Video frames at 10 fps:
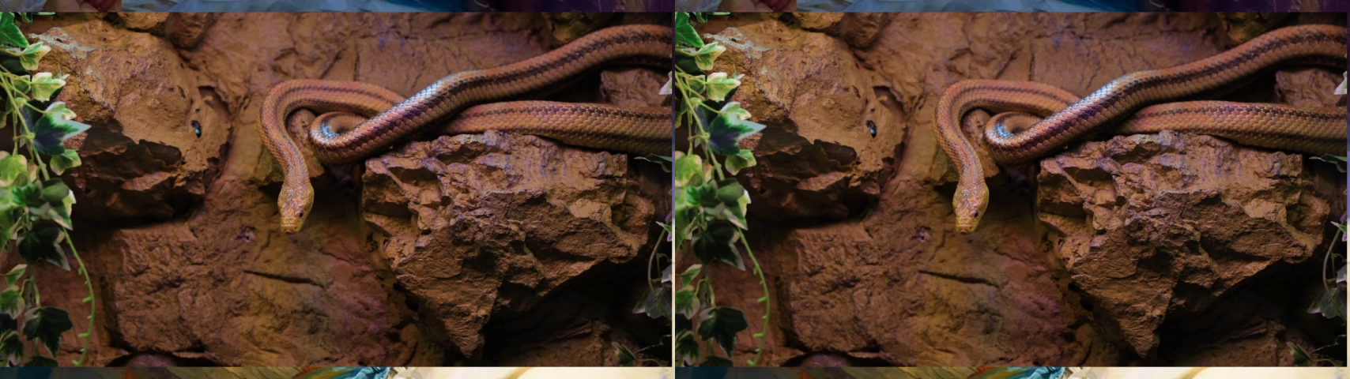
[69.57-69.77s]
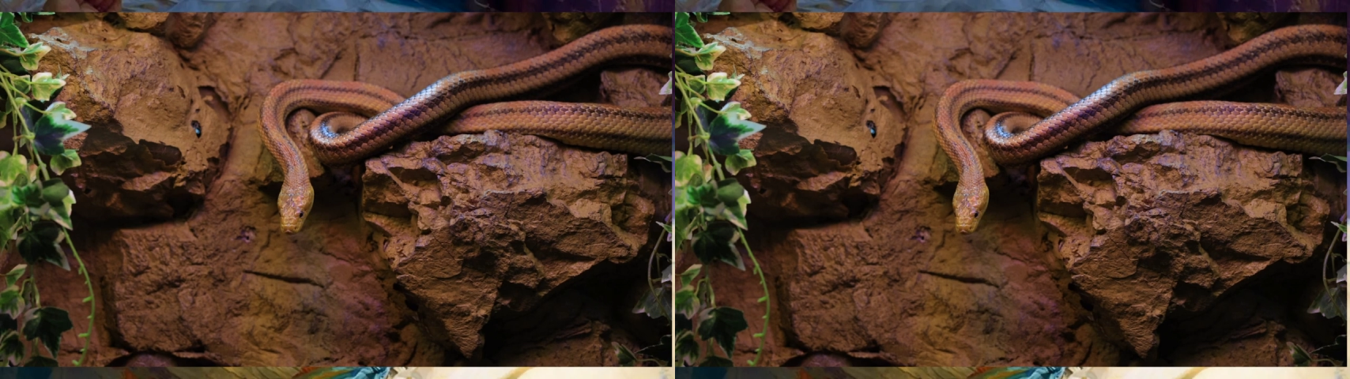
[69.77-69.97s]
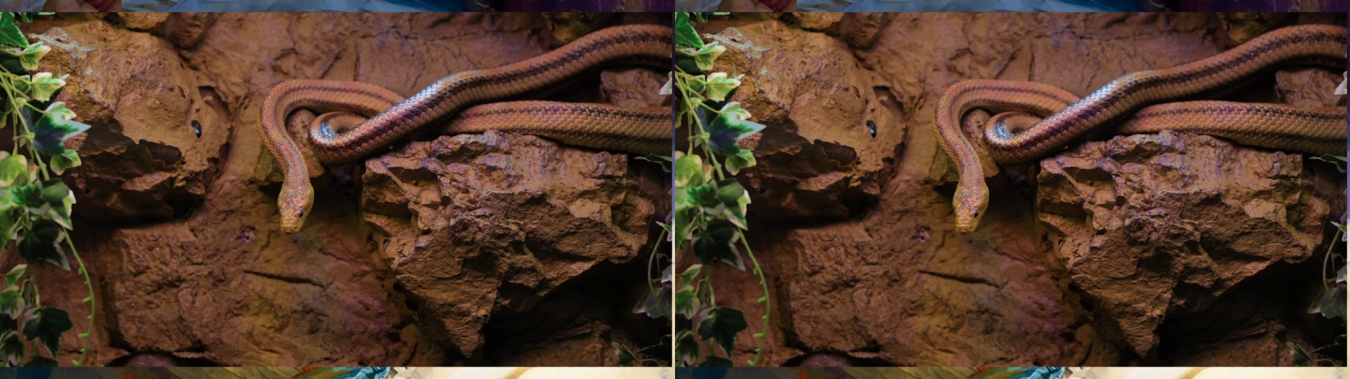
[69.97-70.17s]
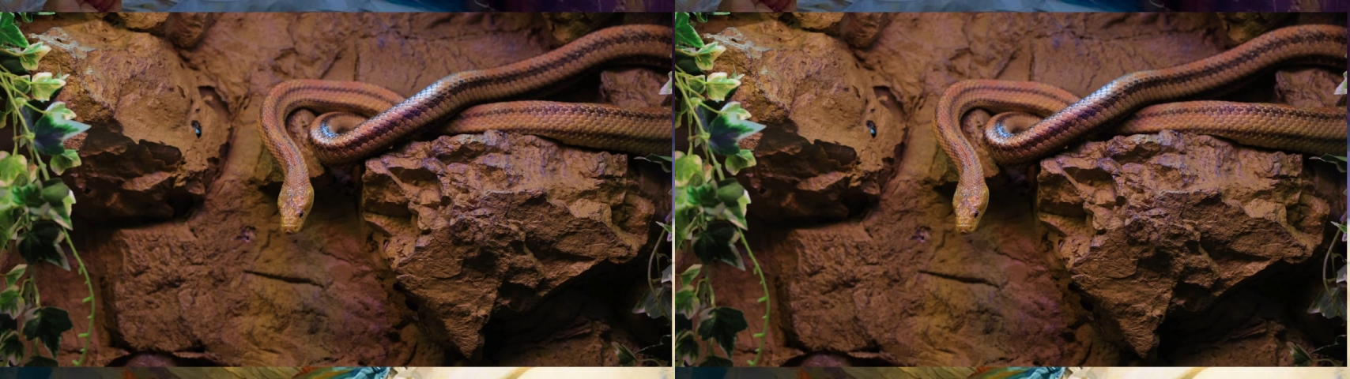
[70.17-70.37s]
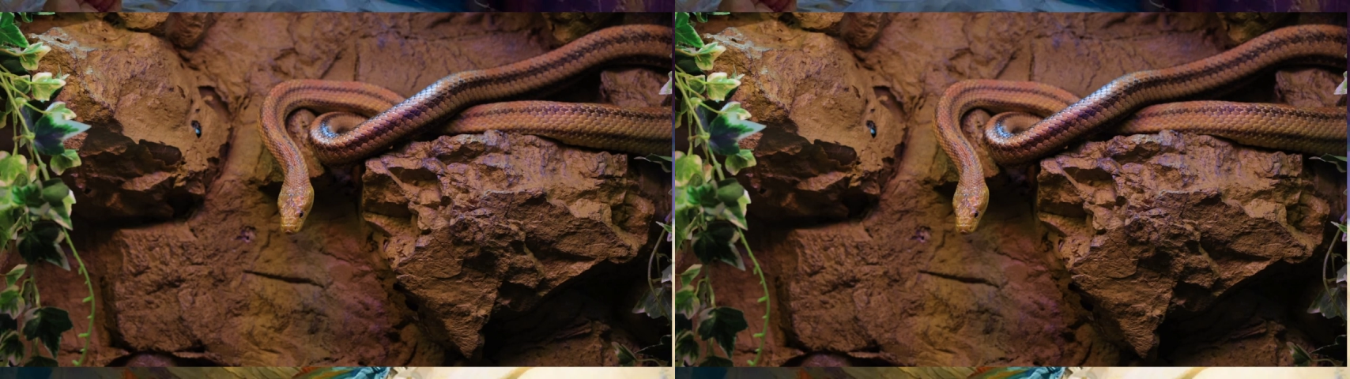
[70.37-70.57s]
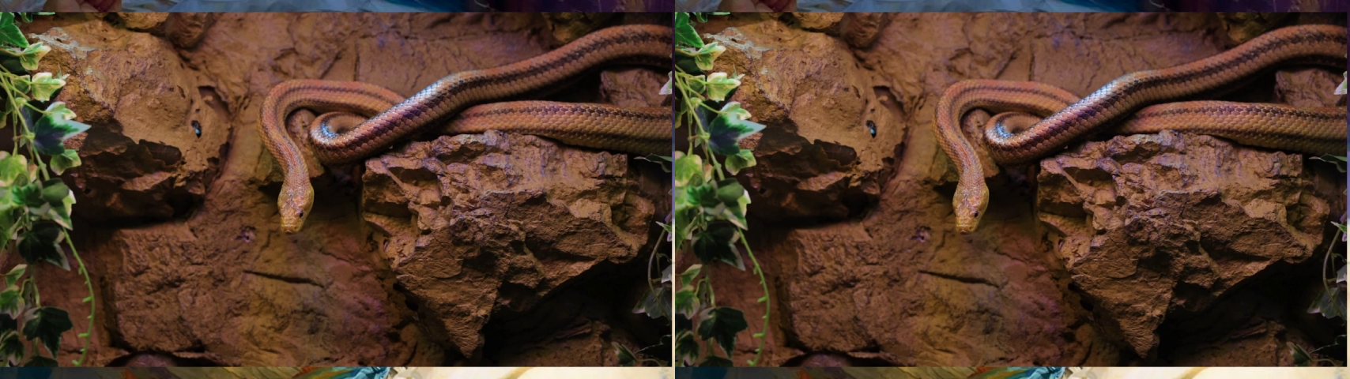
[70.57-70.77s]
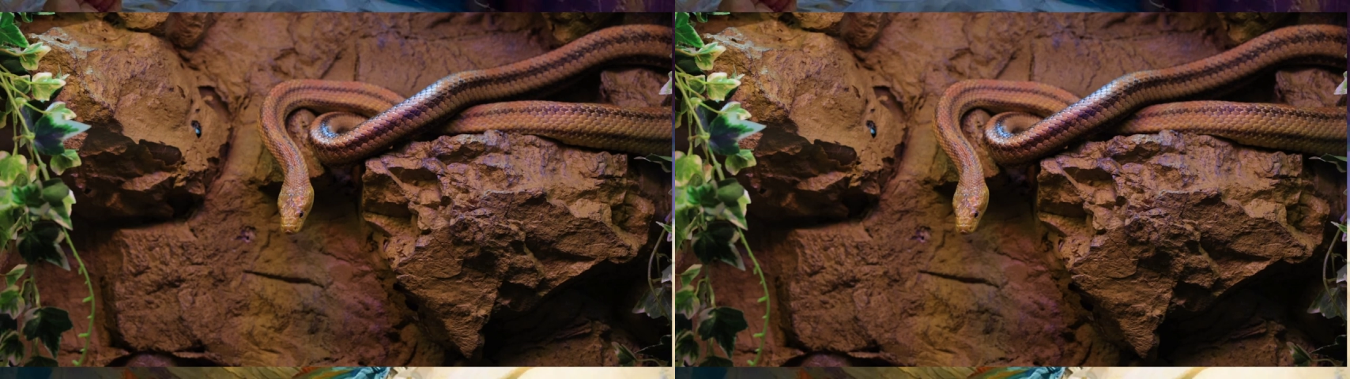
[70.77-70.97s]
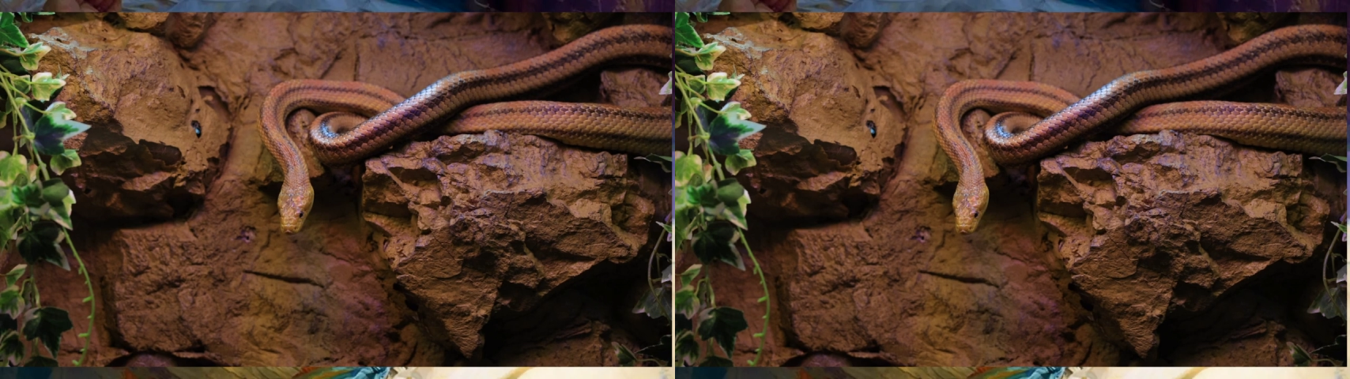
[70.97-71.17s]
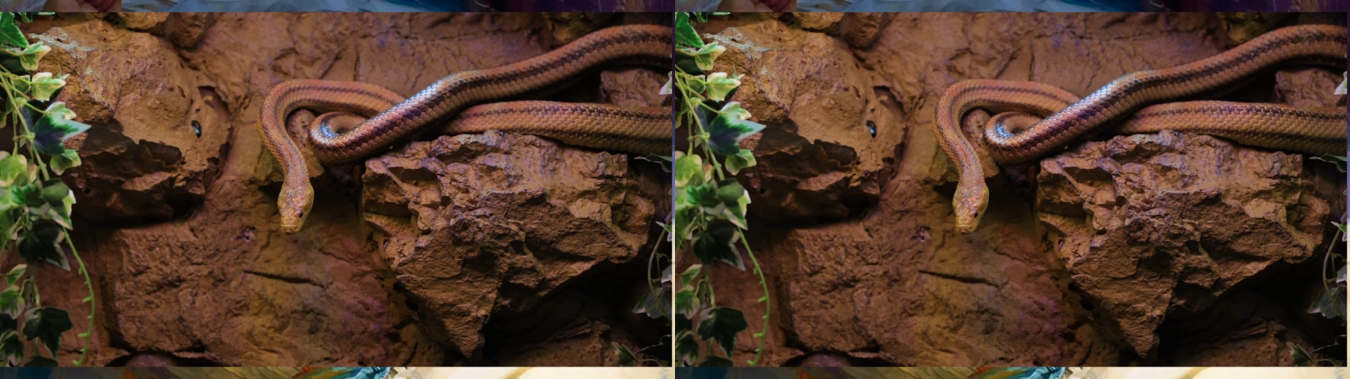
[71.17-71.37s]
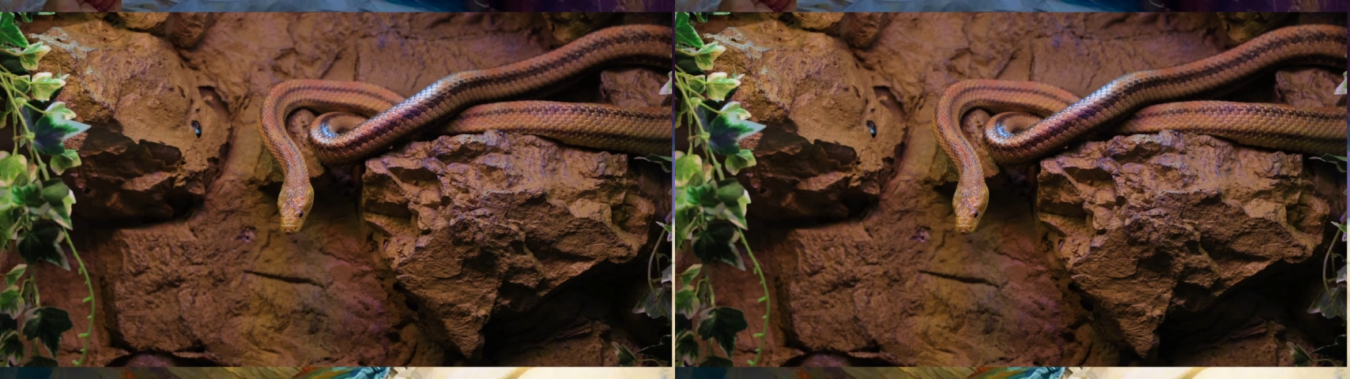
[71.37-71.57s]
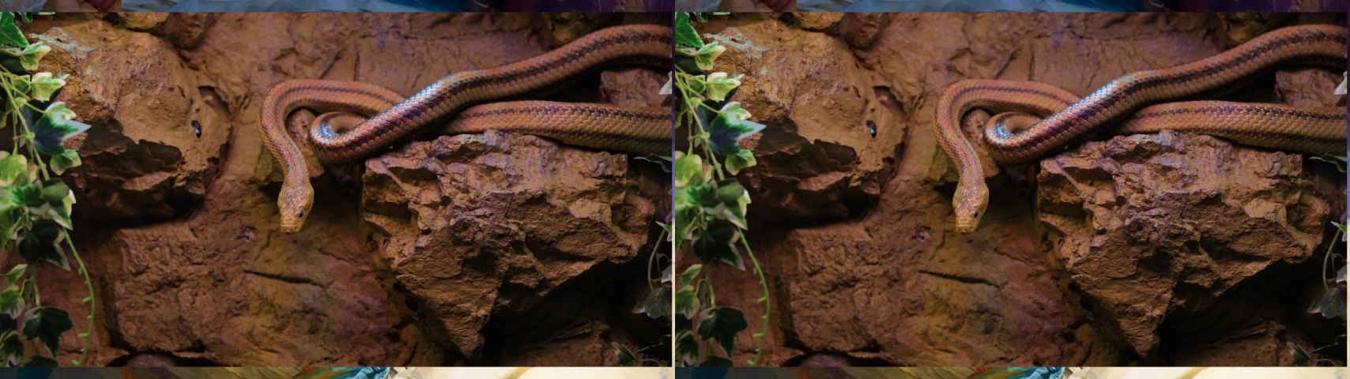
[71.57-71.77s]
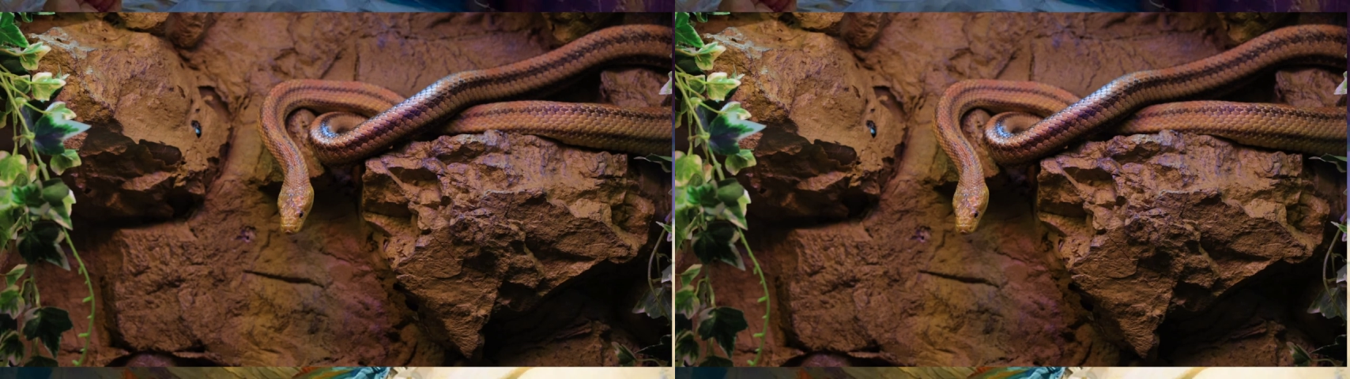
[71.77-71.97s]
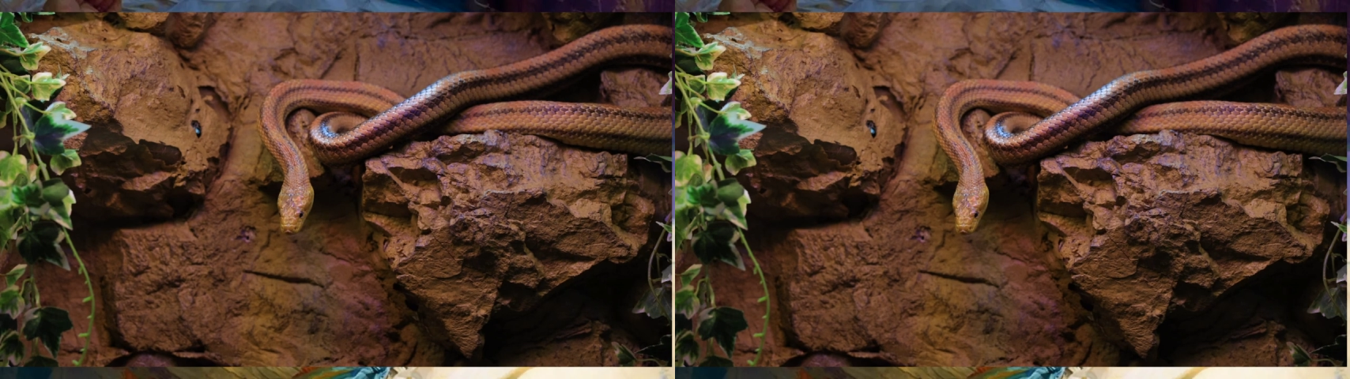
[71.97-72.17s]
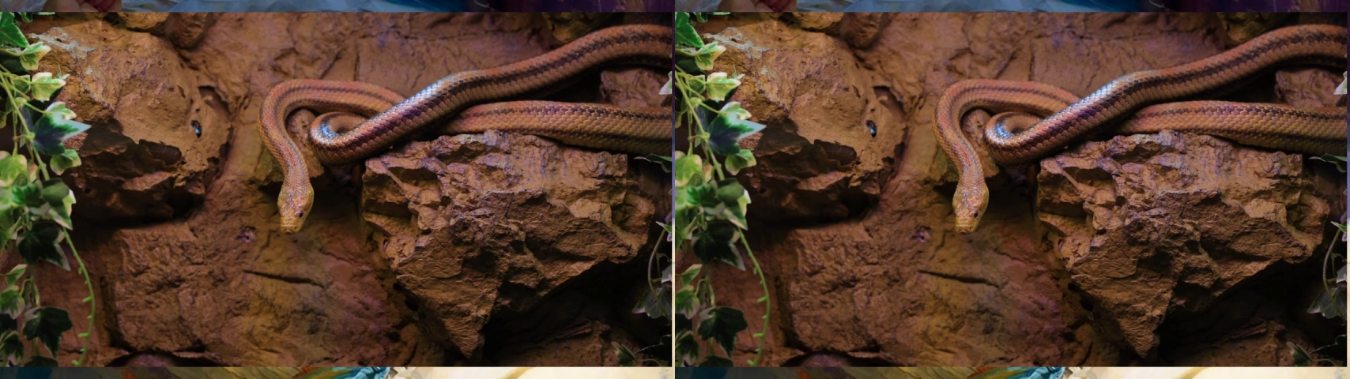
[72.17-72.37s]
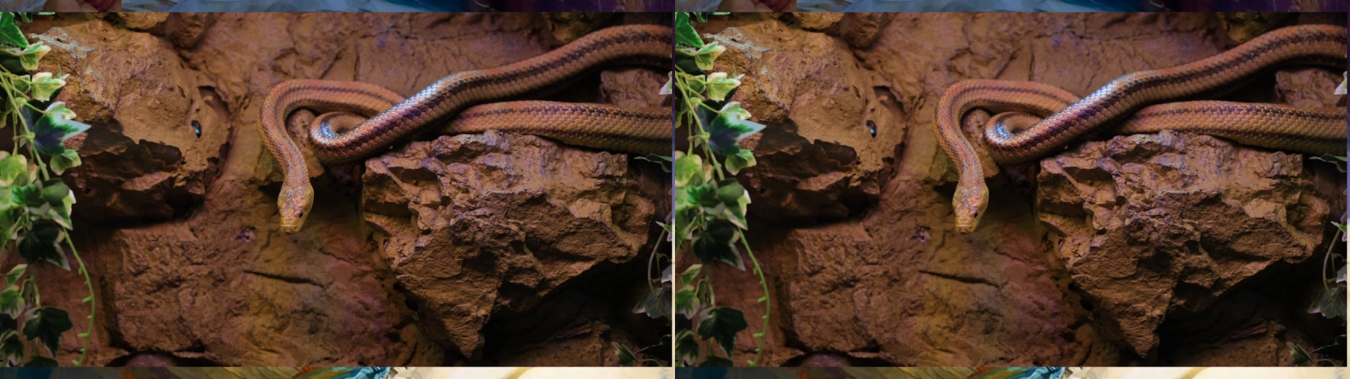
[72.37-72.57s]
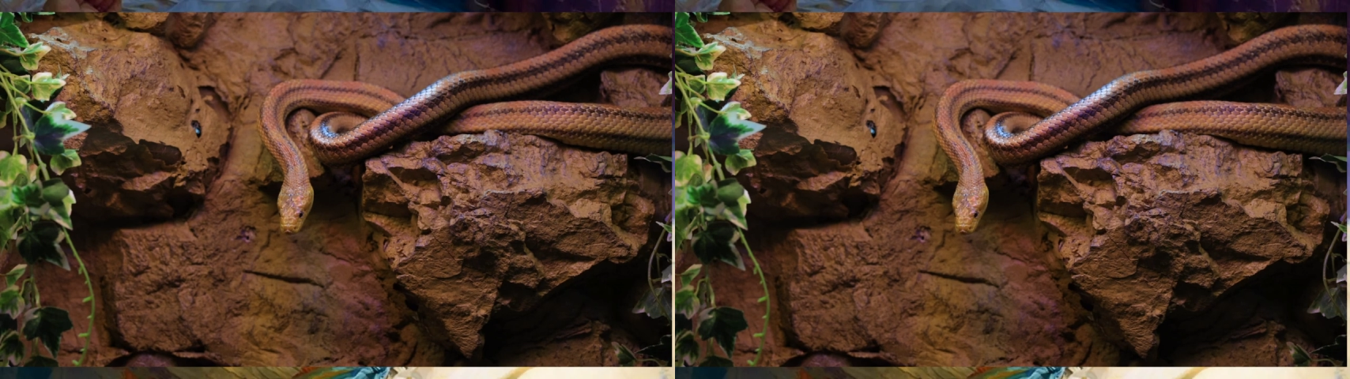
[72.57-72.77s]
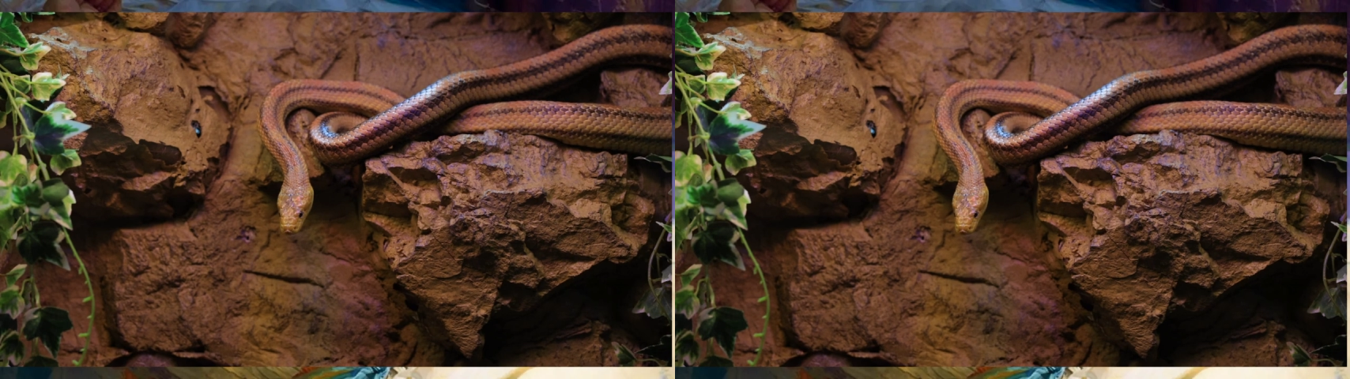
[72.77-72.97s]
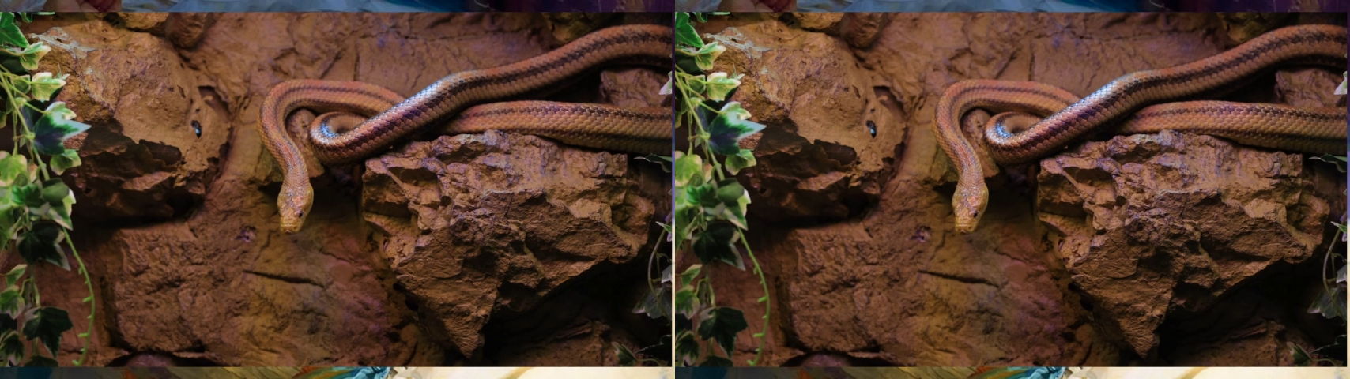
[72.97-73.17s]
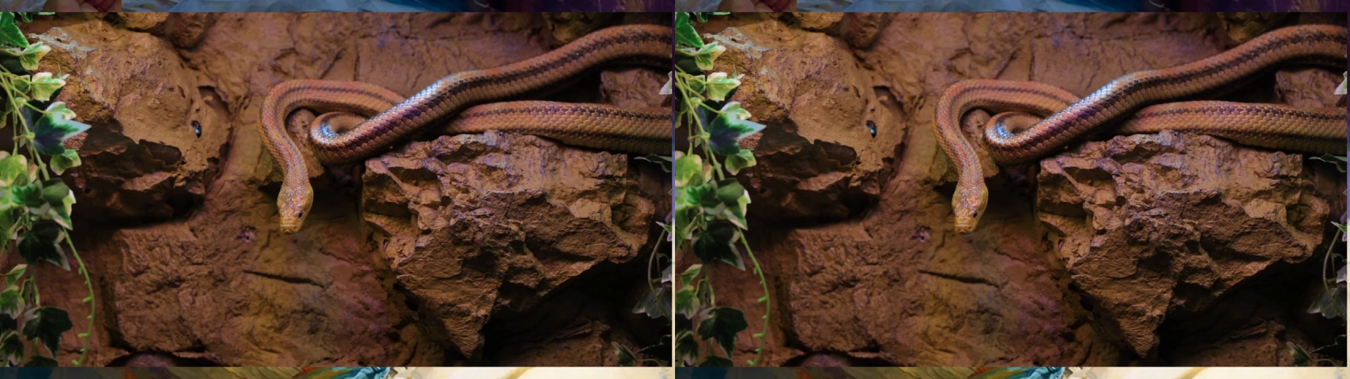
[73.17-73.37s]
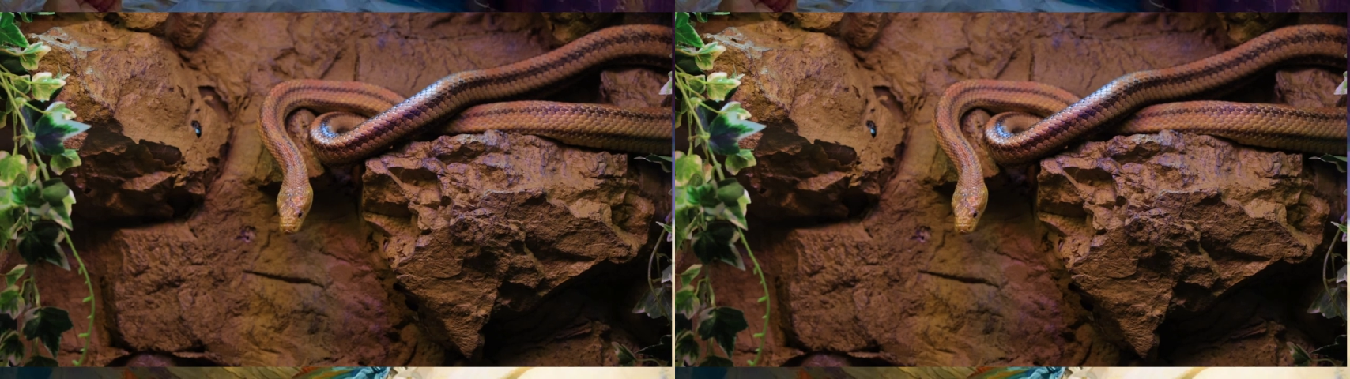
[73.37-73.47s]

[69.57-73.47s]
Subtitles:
[unreadable: no face in view]